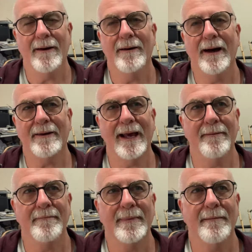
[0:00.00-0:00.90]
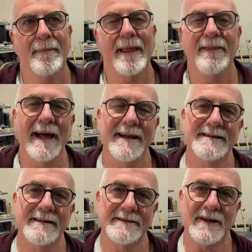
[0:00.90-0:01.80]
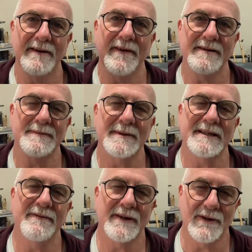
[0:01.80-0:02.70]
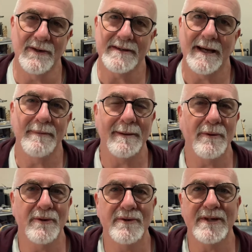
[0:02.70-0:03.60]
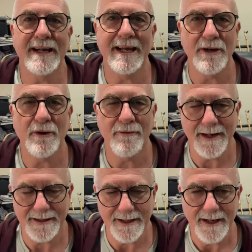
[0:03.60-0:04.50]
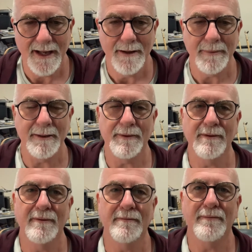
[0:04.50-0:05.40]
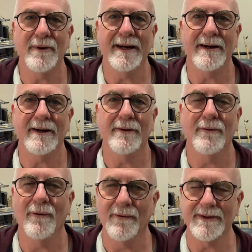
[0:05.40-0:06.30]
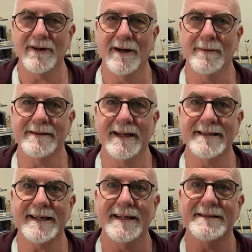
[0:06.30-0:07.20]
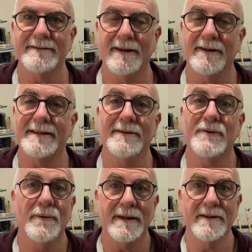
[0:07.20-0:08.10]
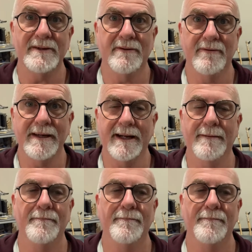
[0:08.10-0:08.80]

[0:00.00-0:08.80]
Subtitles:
Okay, that is, it's got a very specific use, and people use it incorrectly. People put it all the time like they discuss, like they're talking to the reader.